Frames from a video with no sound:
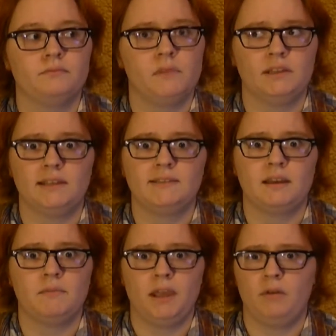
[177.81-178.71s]
unless
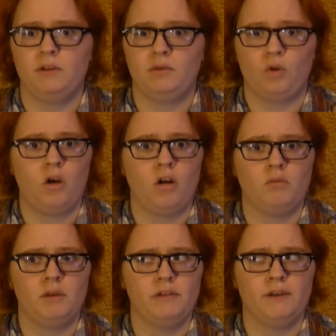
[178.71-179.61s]
I'm counting wrong,
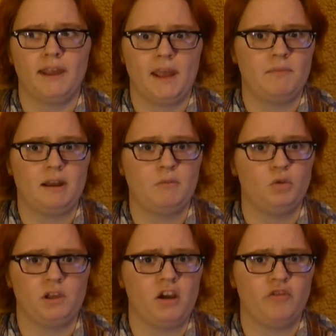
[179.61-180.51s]
but if I am, then I'm
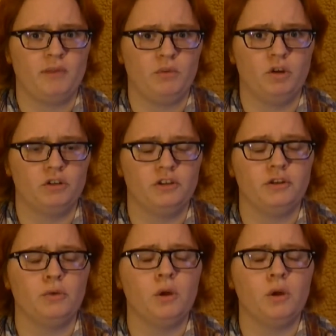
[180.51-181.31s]
only off by 1 or 2.